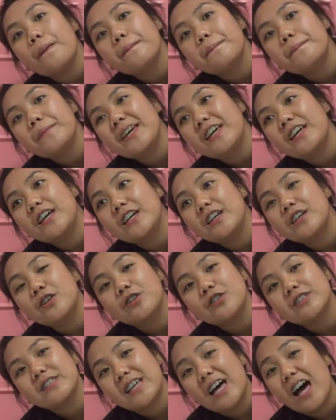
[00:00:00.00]
being
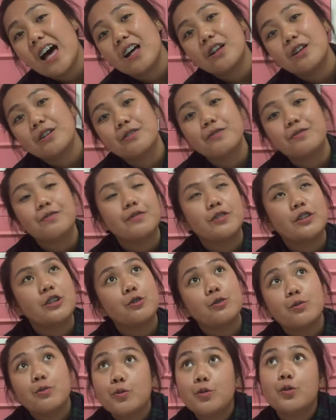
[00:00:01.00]
yourself,
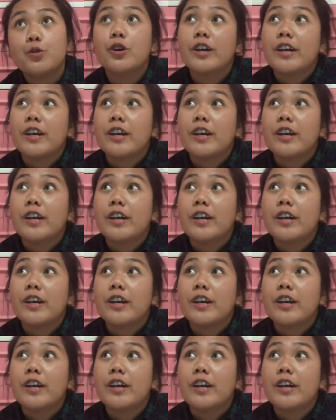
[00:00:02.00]
you